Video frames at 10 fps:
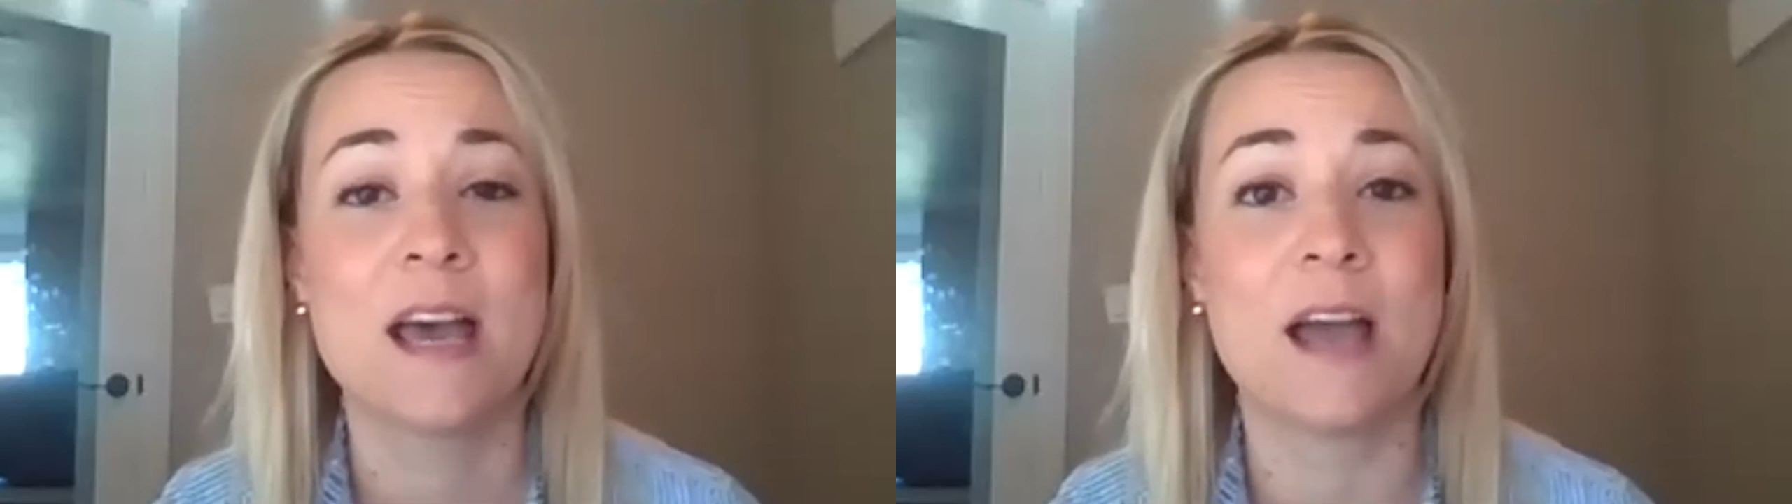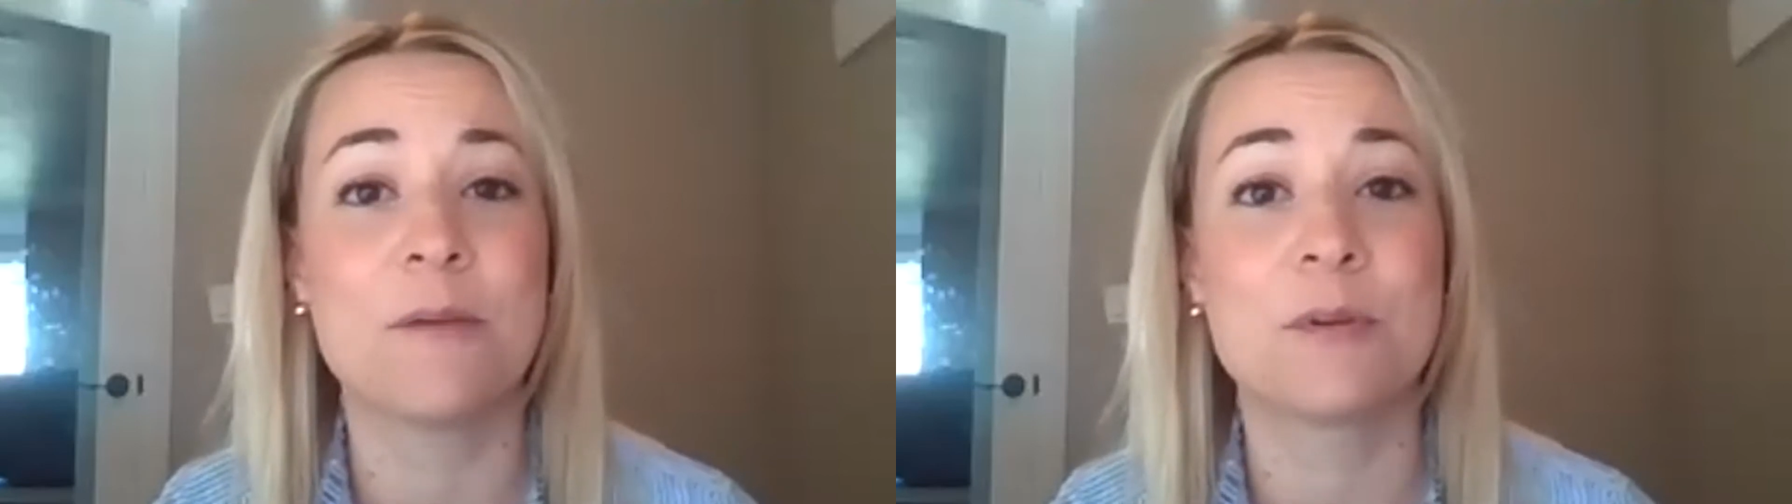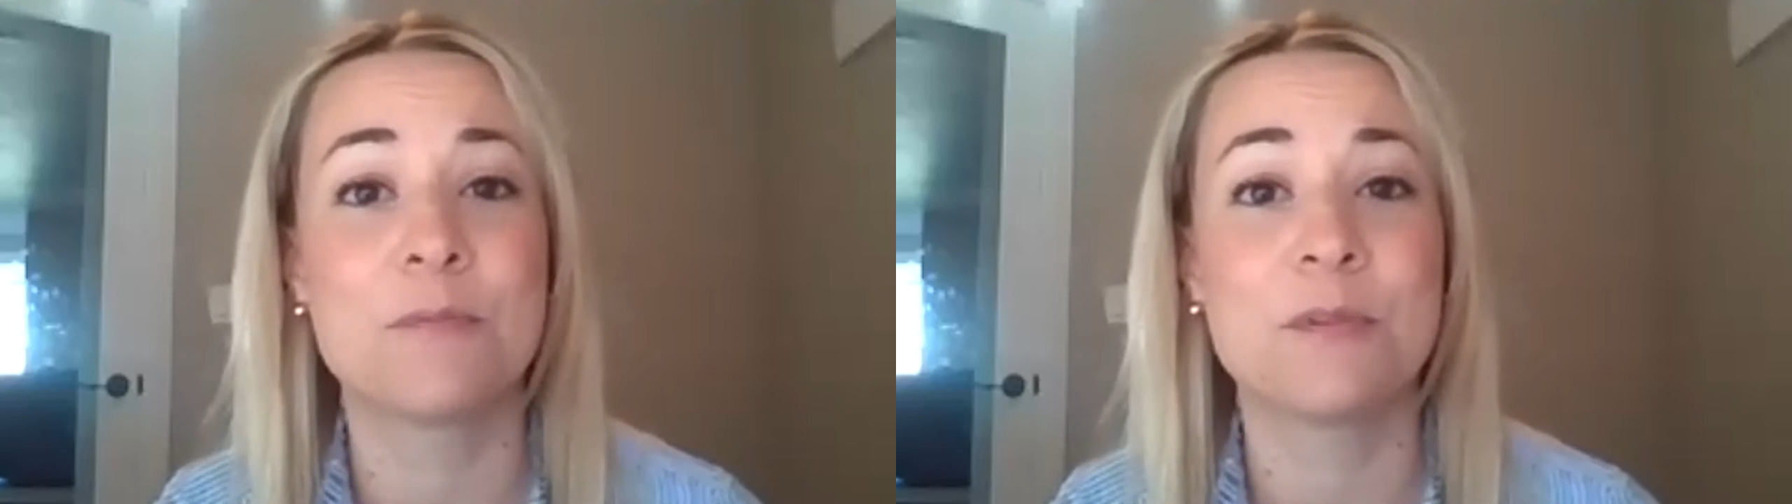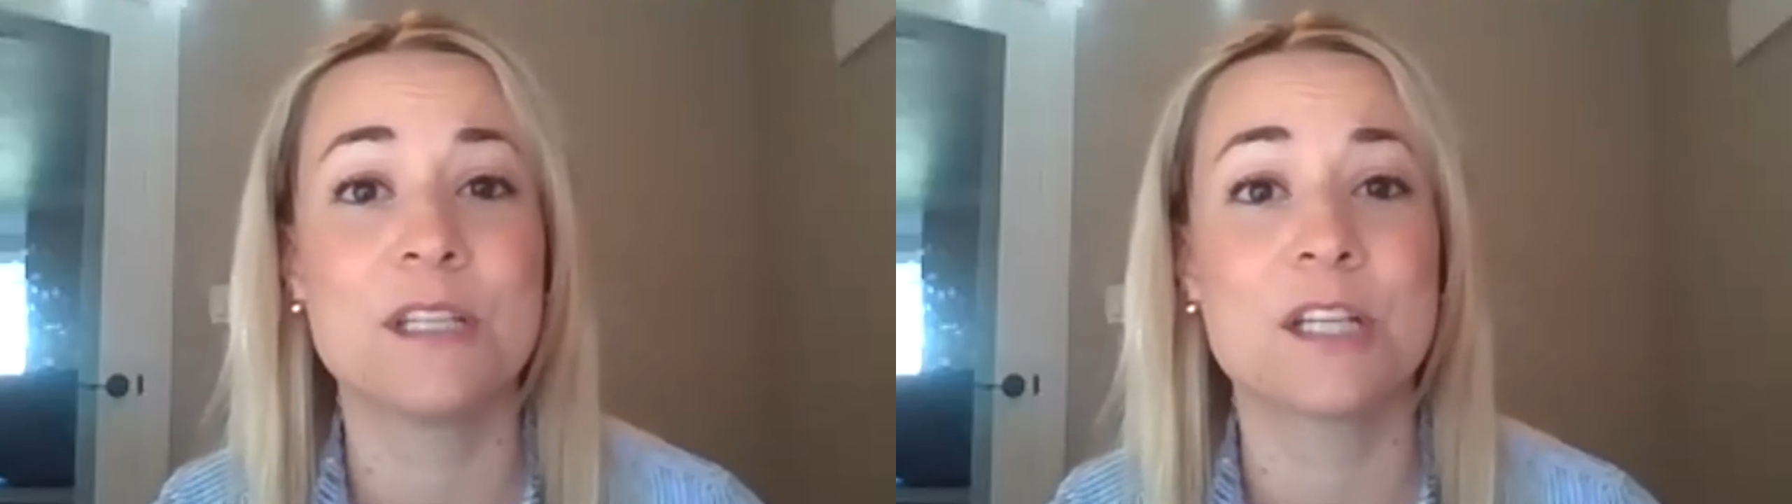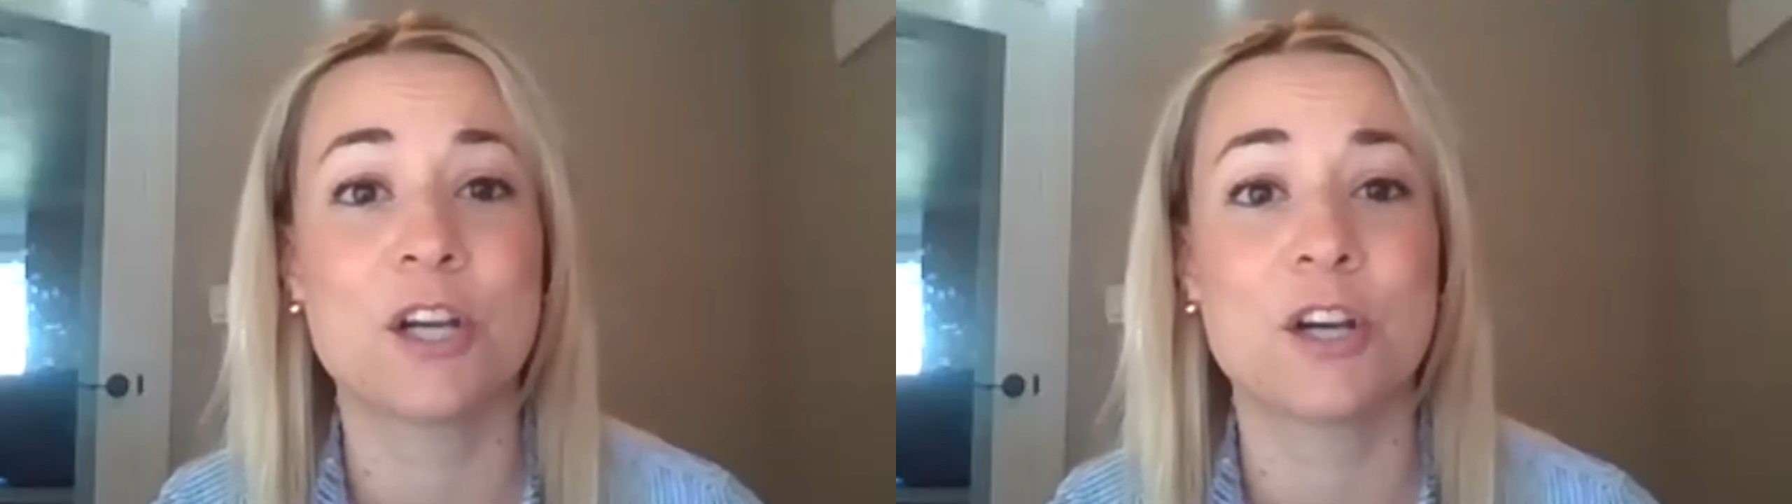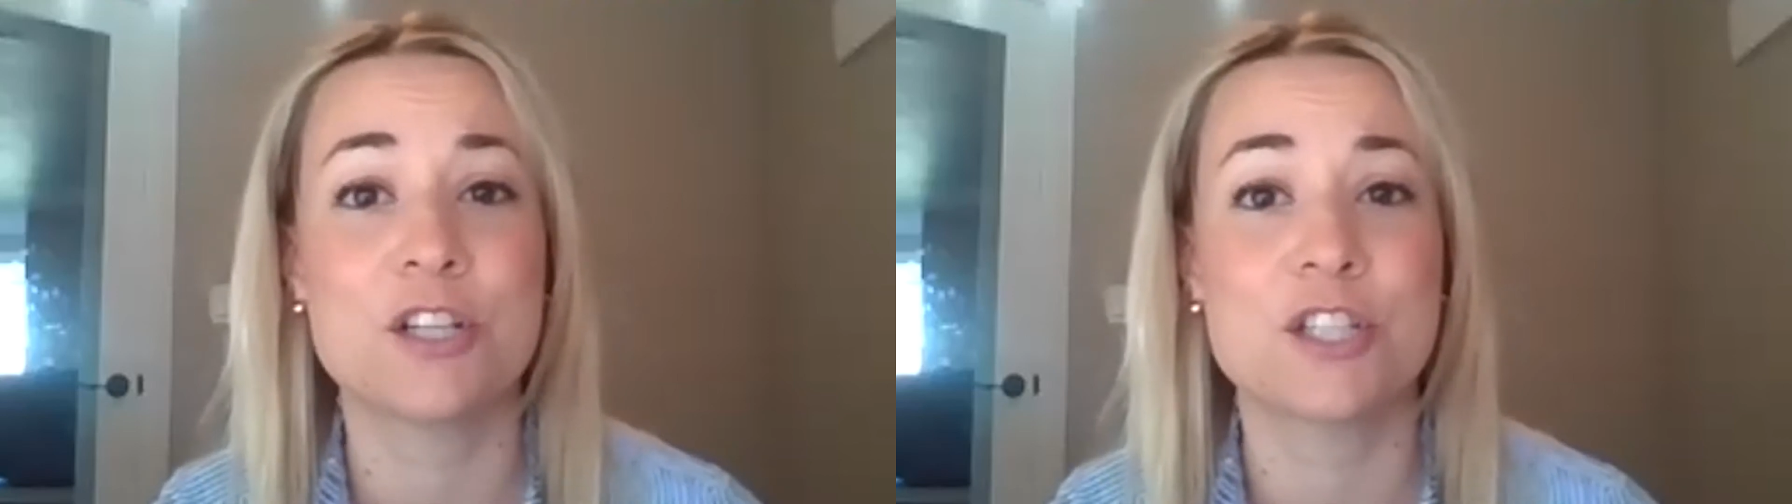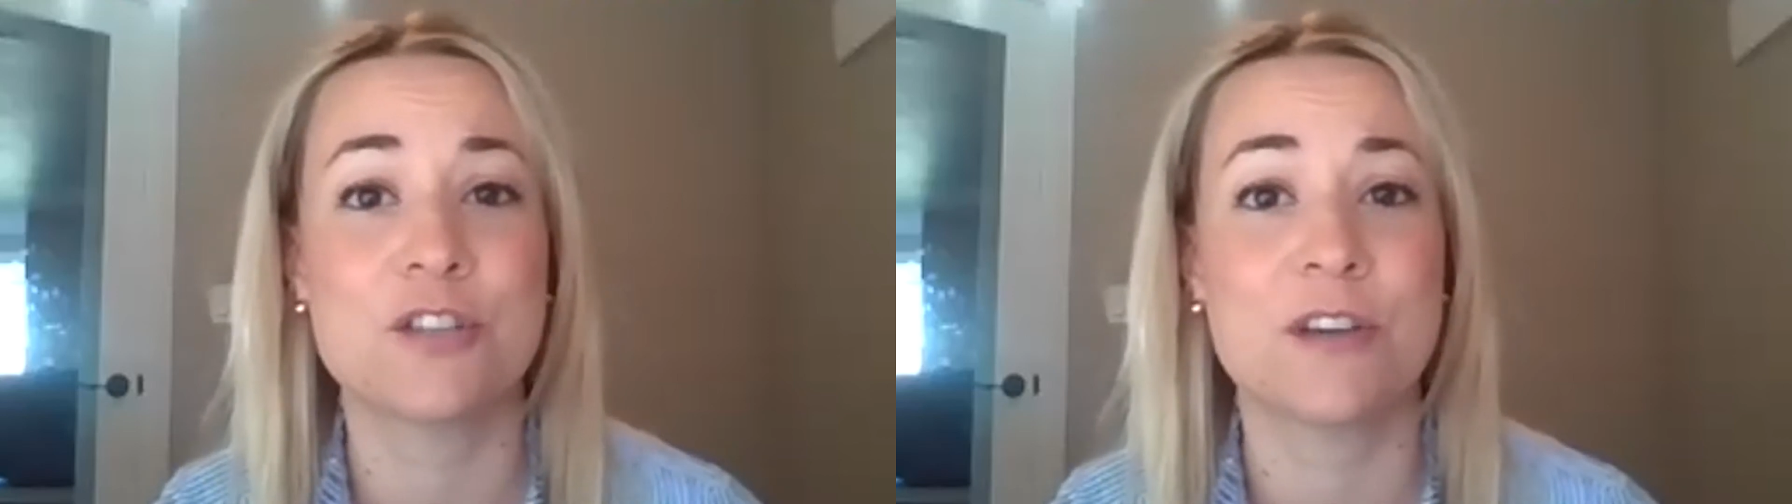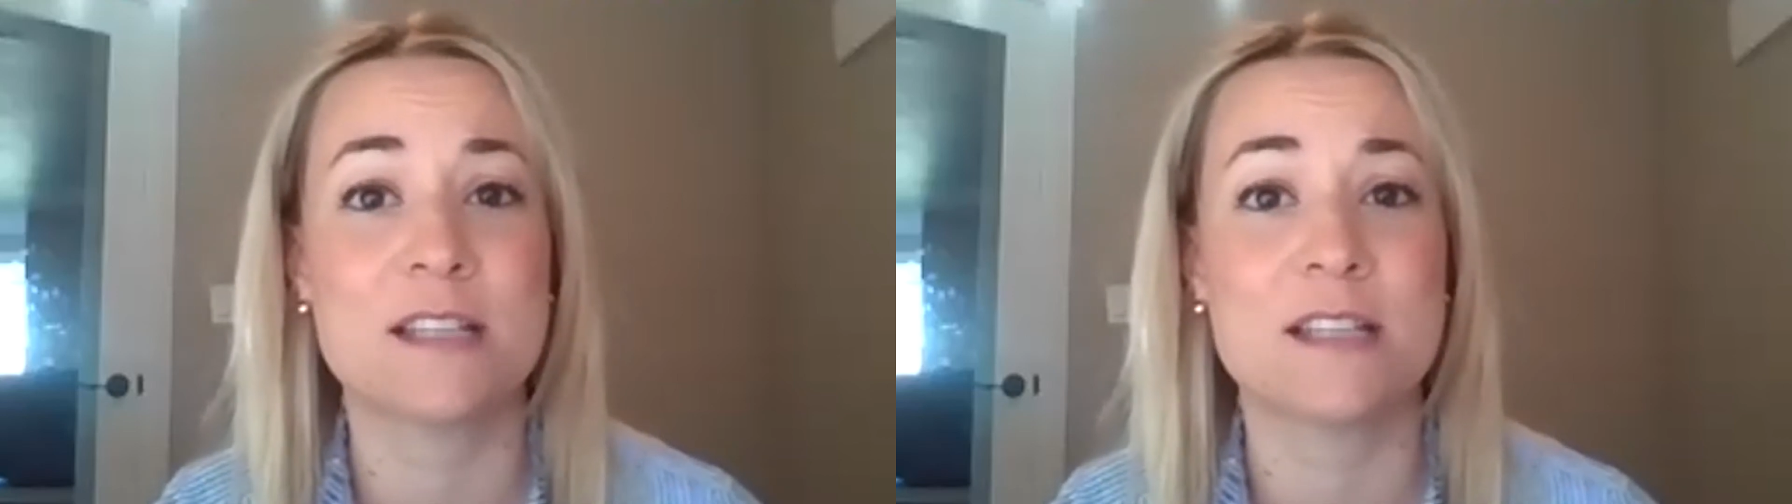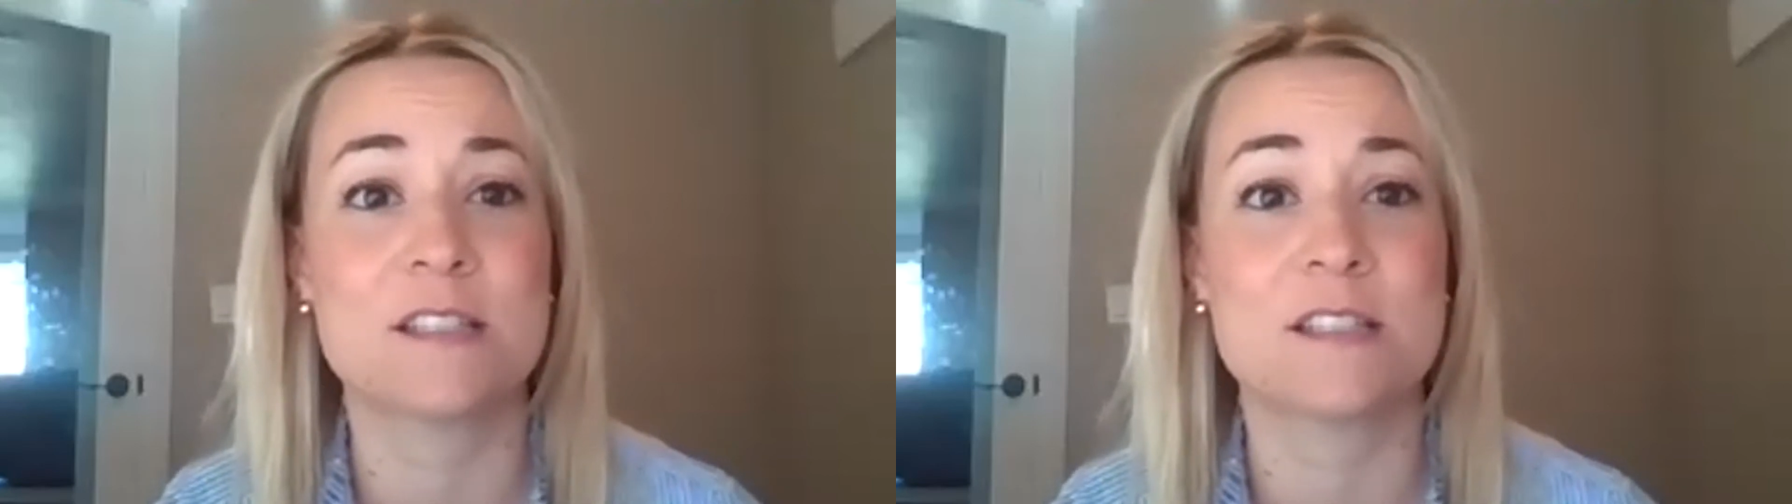I would really encourage you guys